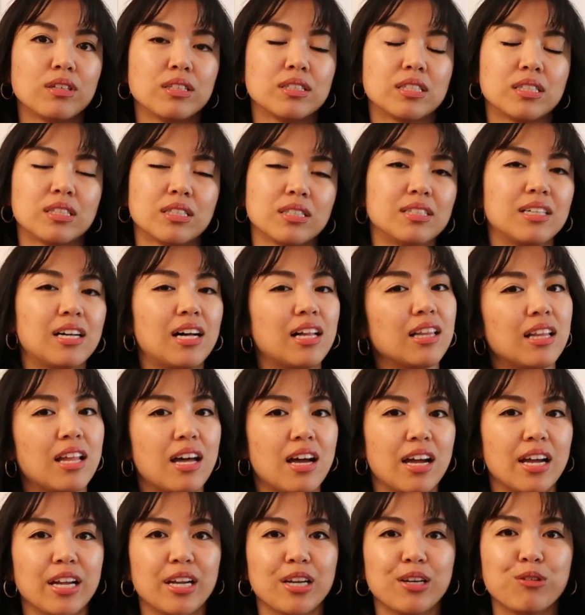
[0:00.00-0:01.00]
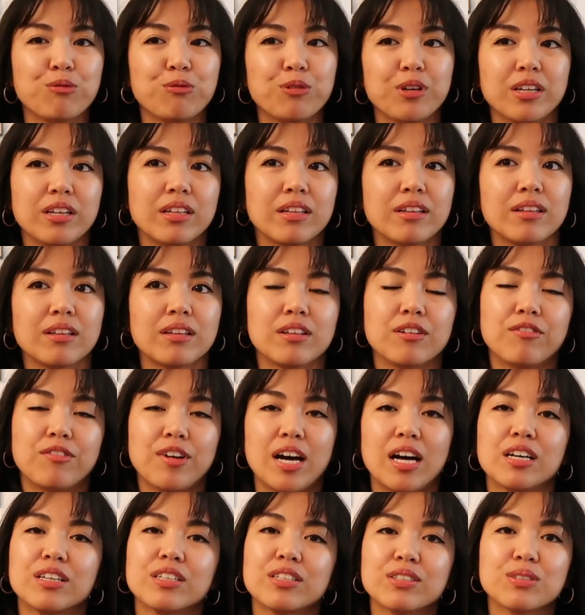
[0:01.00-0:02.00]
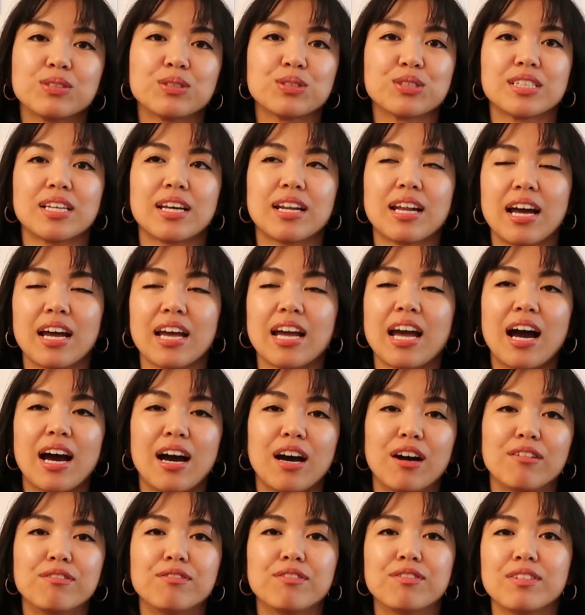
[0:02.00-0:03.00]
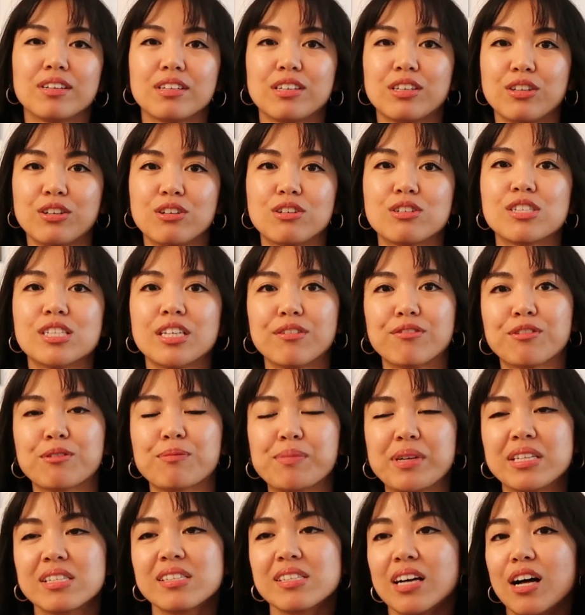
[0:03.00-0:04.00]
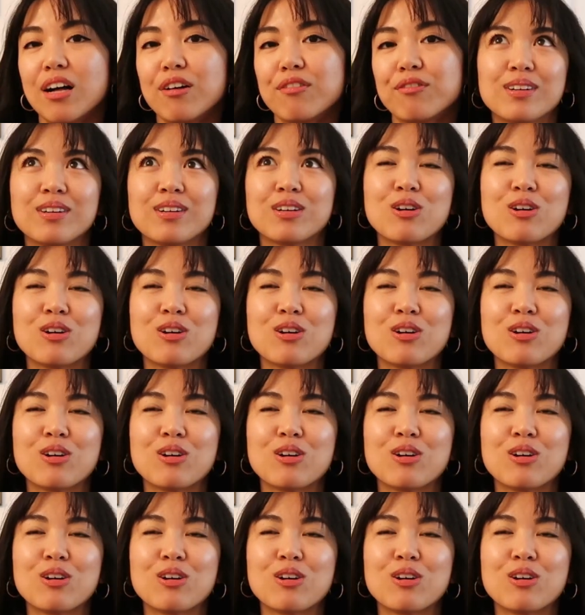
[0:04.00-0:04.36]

is still aligned with the values that I have, you know, set for myself.